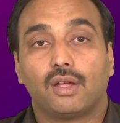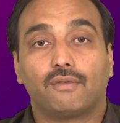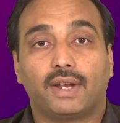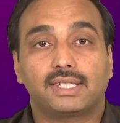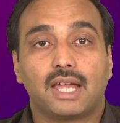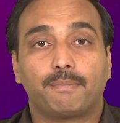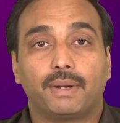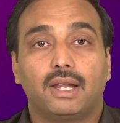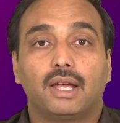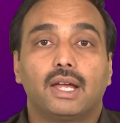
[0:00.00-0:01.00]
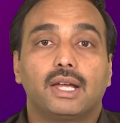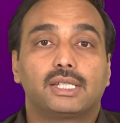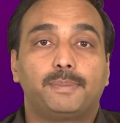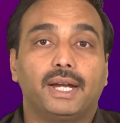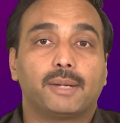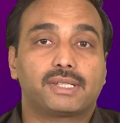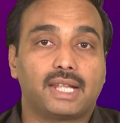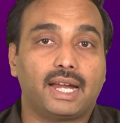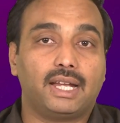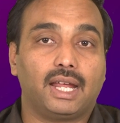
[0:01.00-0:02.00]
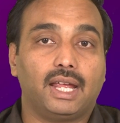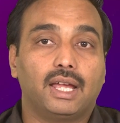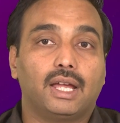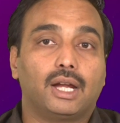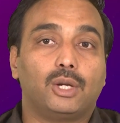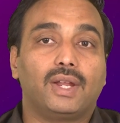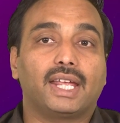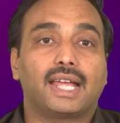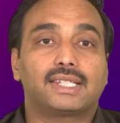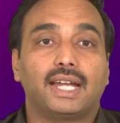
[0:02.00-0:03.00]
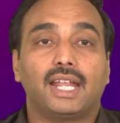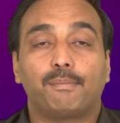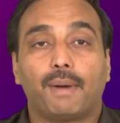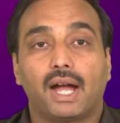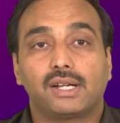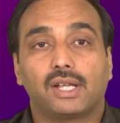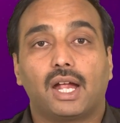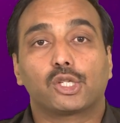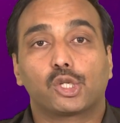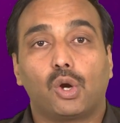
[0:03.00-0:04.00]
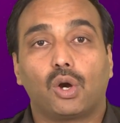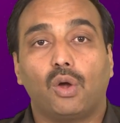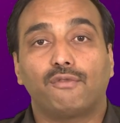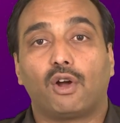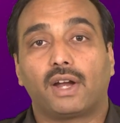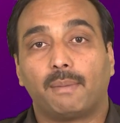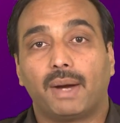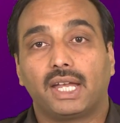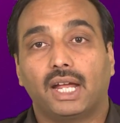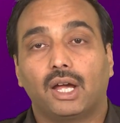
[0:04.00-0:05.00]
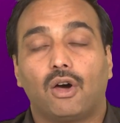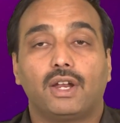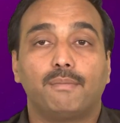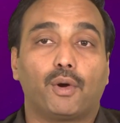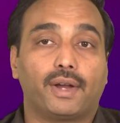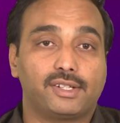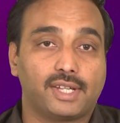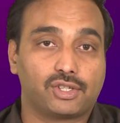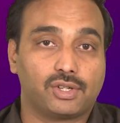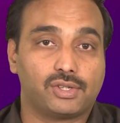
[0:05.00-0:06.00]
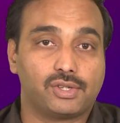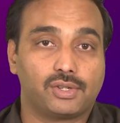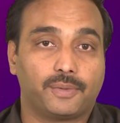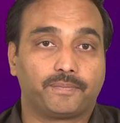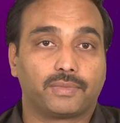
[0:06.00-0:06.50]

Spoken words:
For example, speed up slightly during exciting parts and slow down for dramatic or important sections.